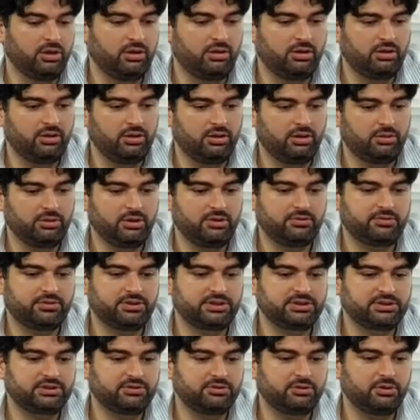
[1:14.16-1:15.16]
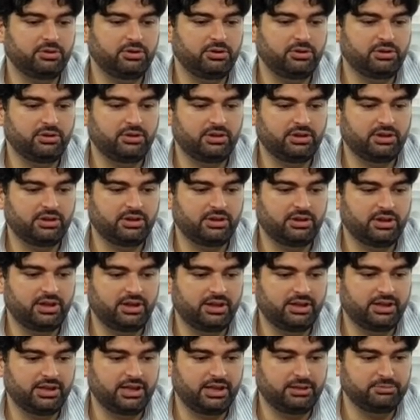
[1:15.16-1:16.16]
Well, first of all,
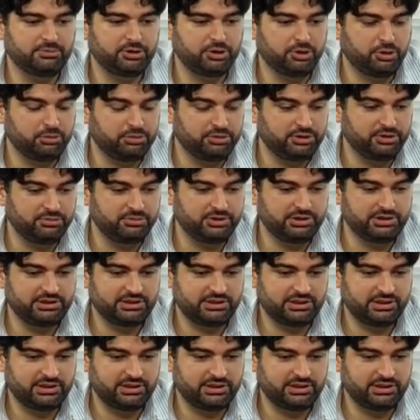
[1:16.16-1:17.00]
I'm an optimist,